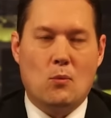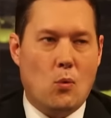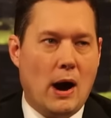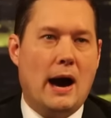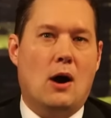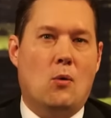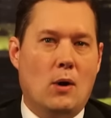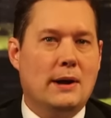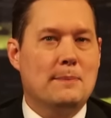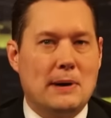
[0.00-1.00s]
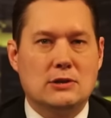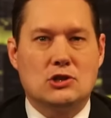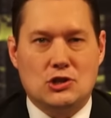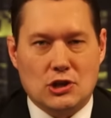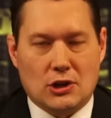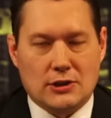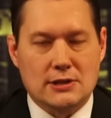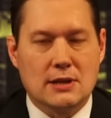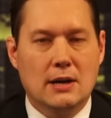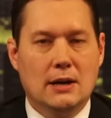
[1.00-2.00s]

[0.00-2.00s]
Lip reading: Wow, what a bunch of jerks.